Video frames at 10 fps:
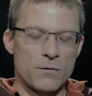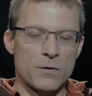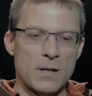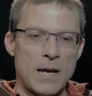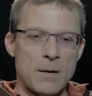
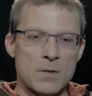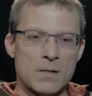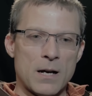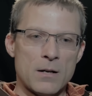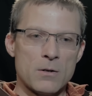for a game
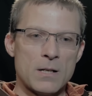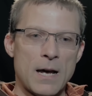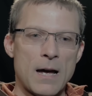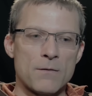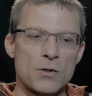designer to
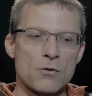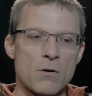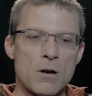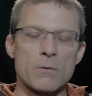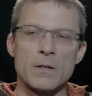have strong